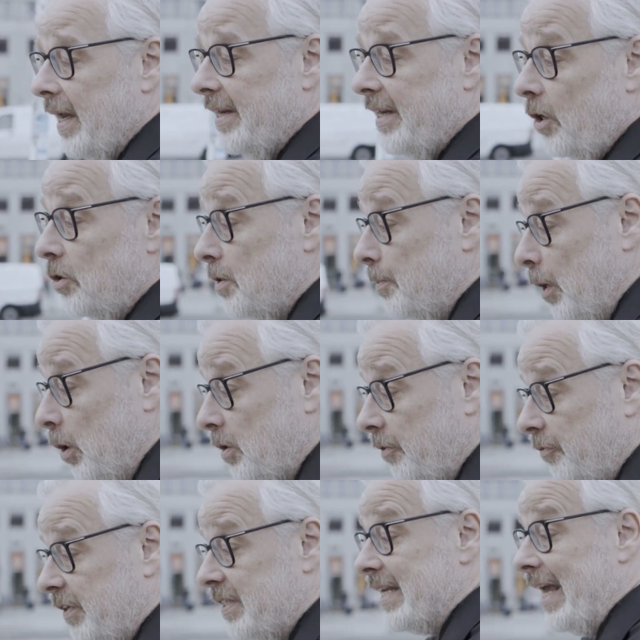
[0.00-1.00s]
Yeah, in
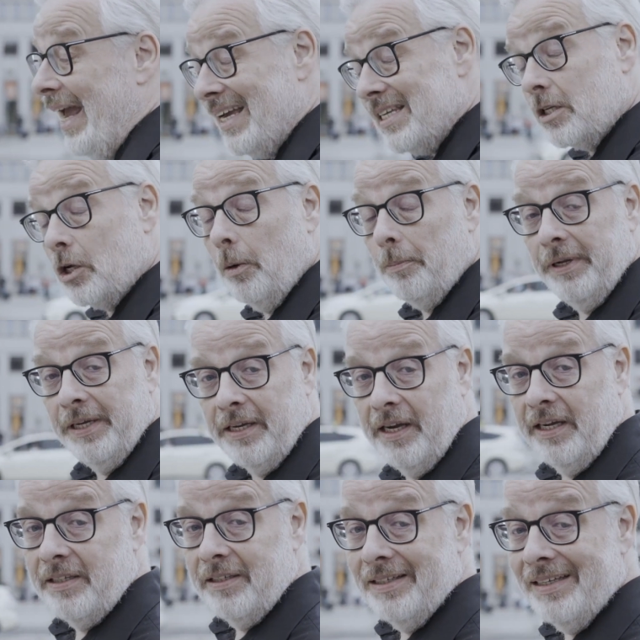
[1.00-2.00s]
automotive it is as
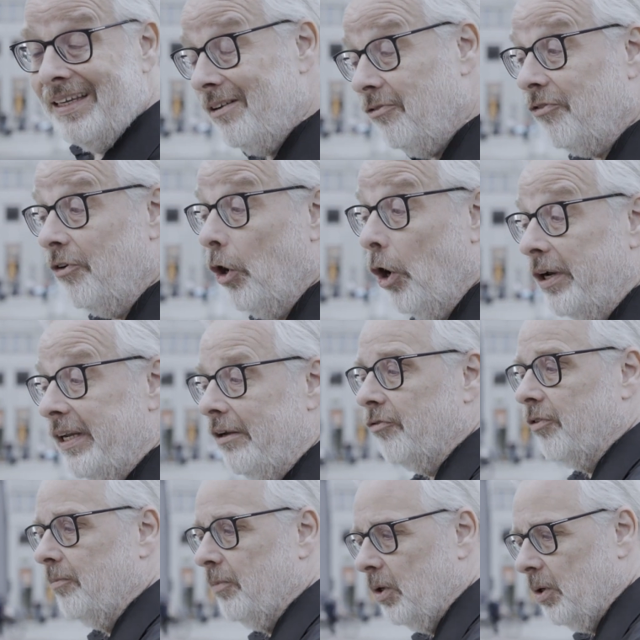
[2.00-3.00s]
complicated, if not
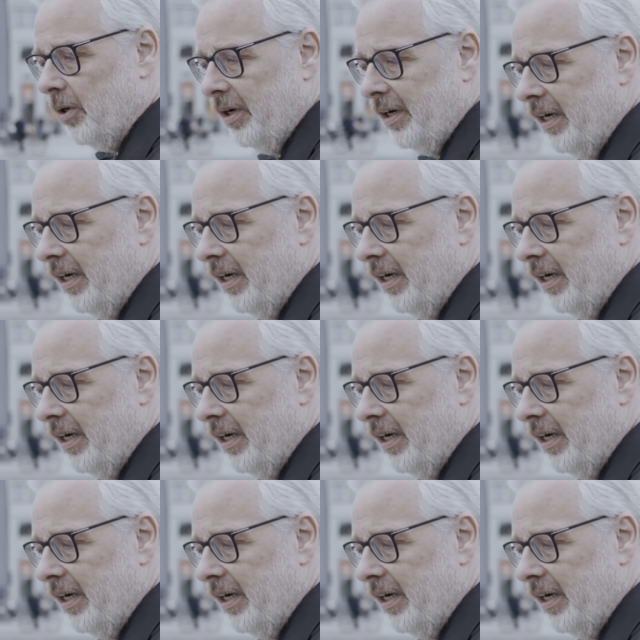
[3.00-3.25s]
even more.